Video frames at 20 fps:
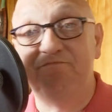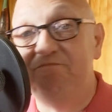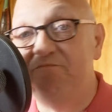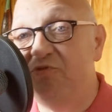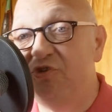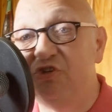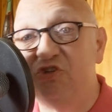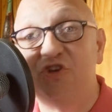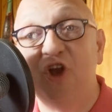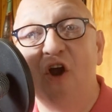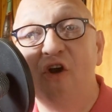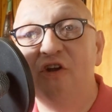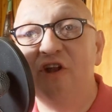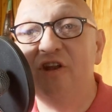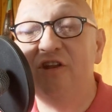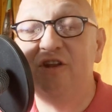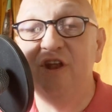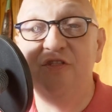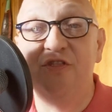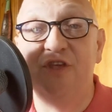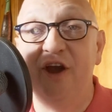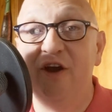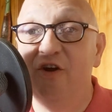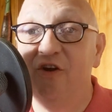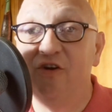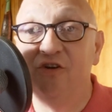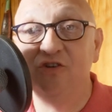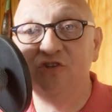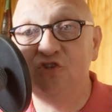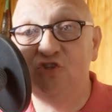started
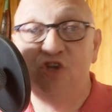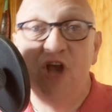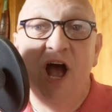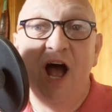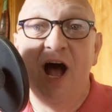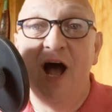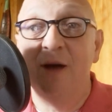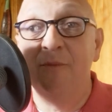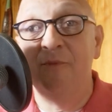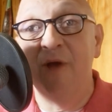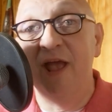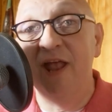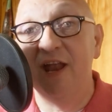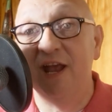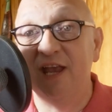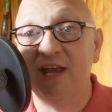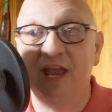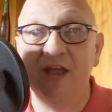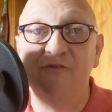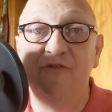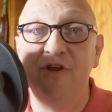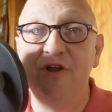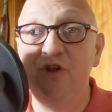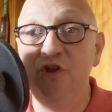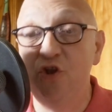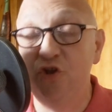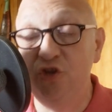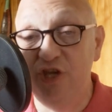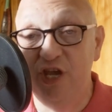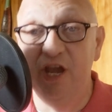their job in a
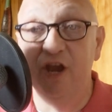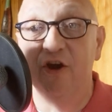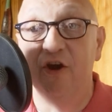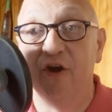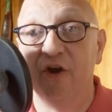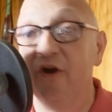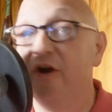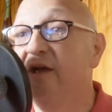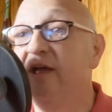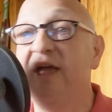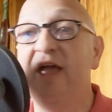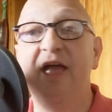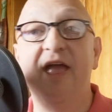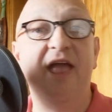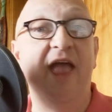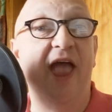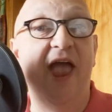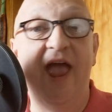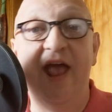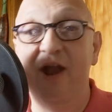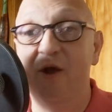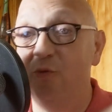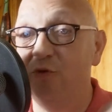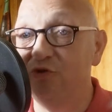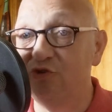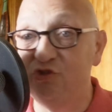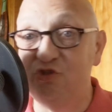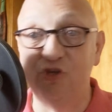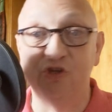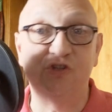given year, and it
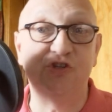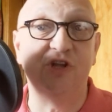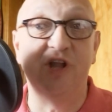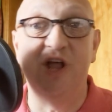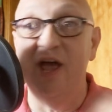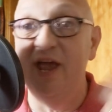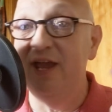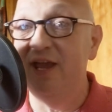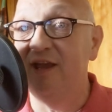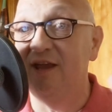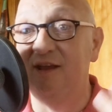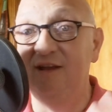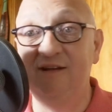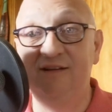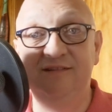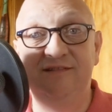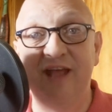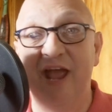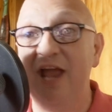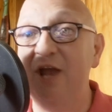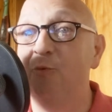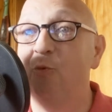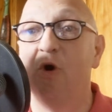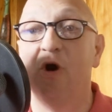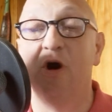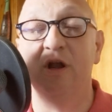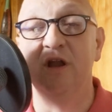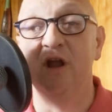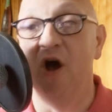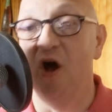was just like day
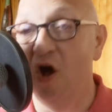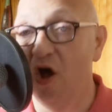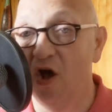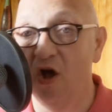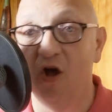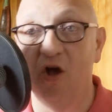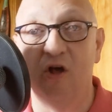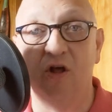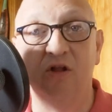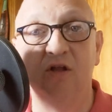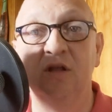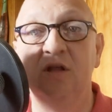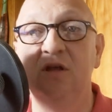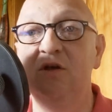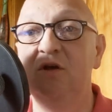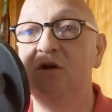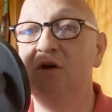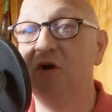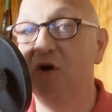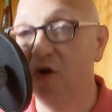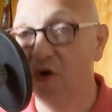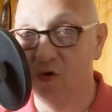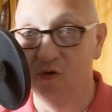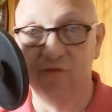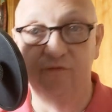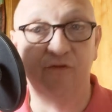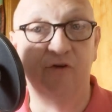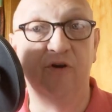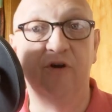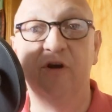one all
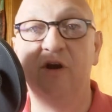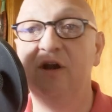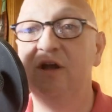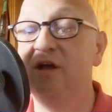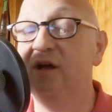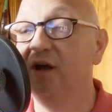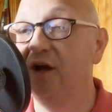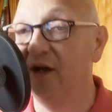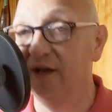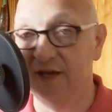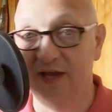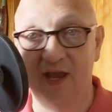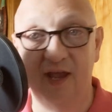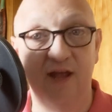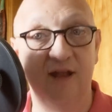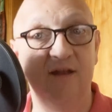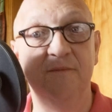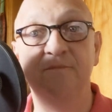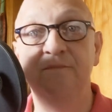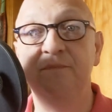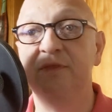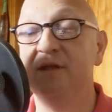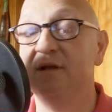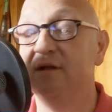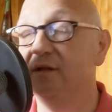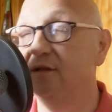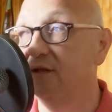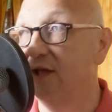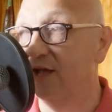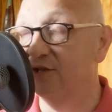over again.
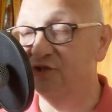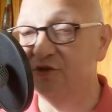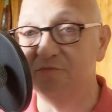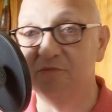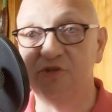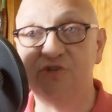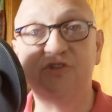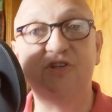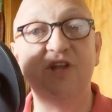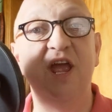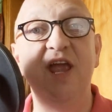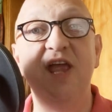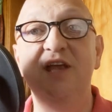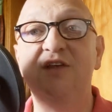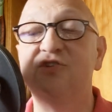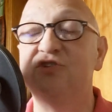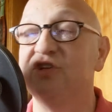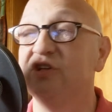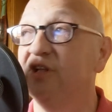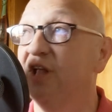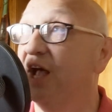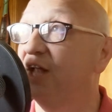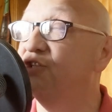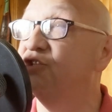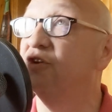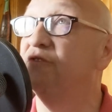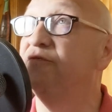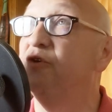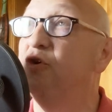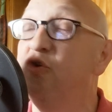Lots of mistakes, lots
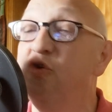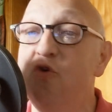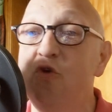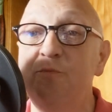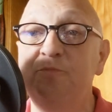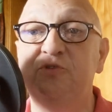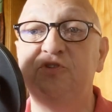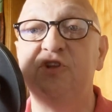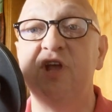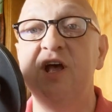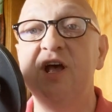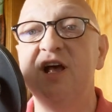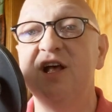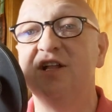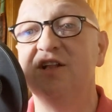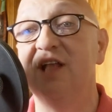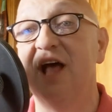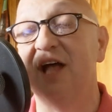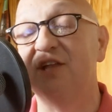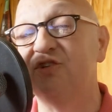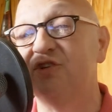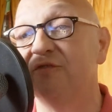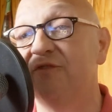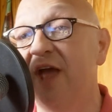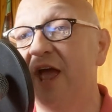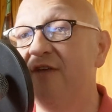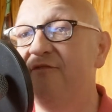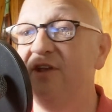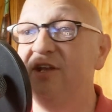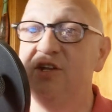of oops, lots of
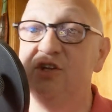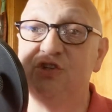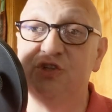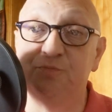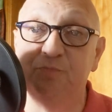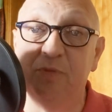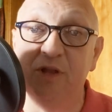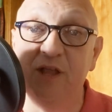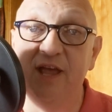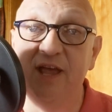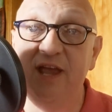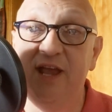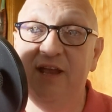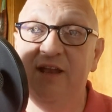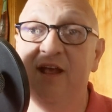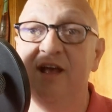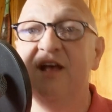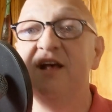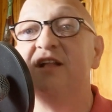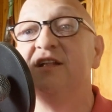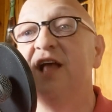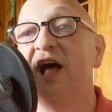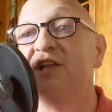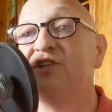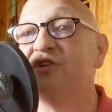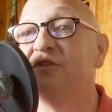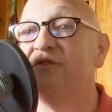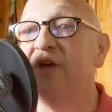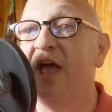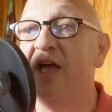having to explain,
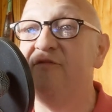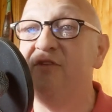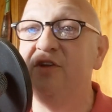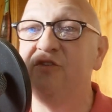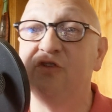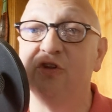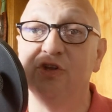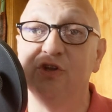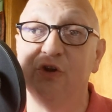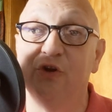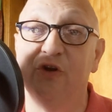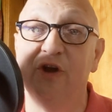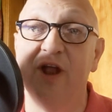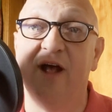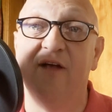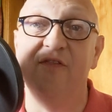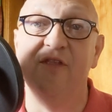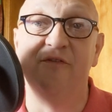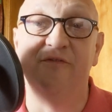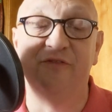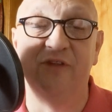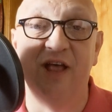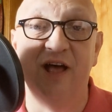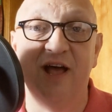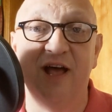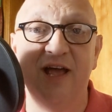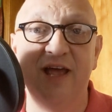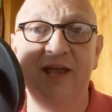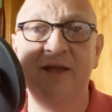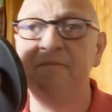lots of having to learn on the
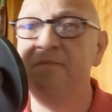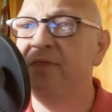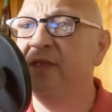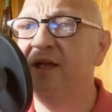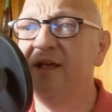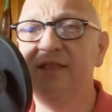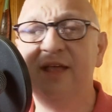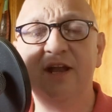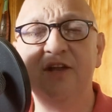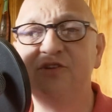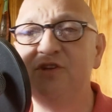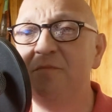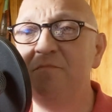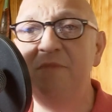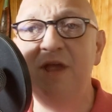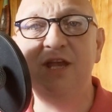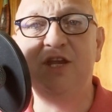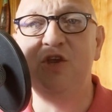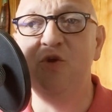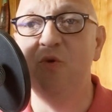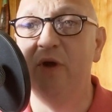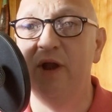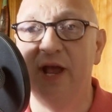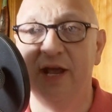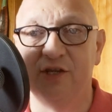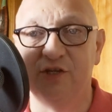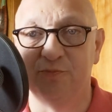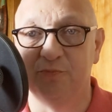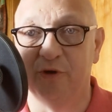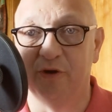fly. That doesn't make you an
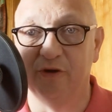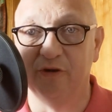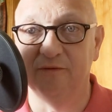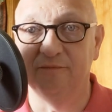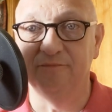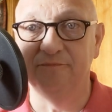expert.